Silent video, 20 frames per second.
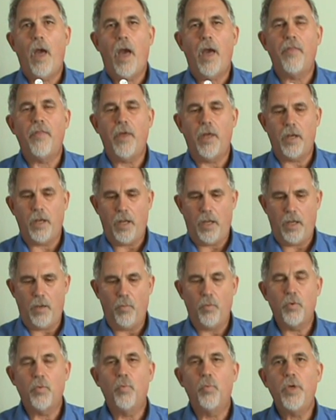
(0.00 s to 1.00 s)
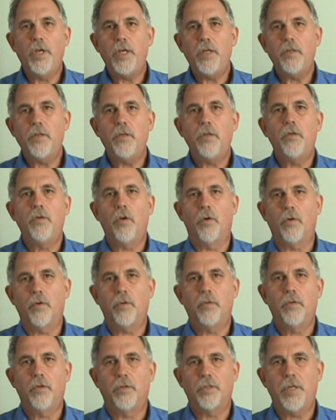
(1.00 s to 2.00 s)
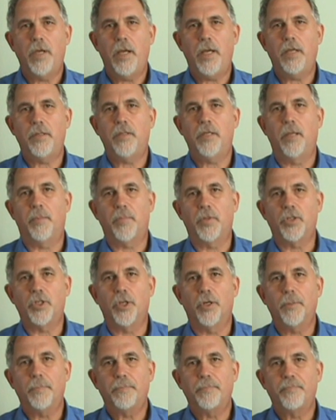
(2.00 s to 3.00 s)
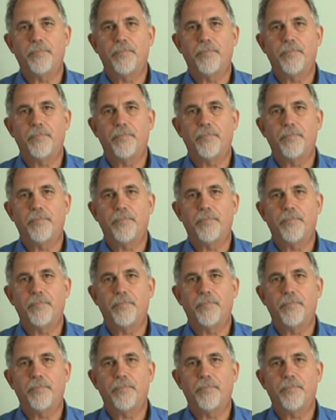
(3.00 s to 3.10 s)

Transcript: and then it will read your, your hand temperature.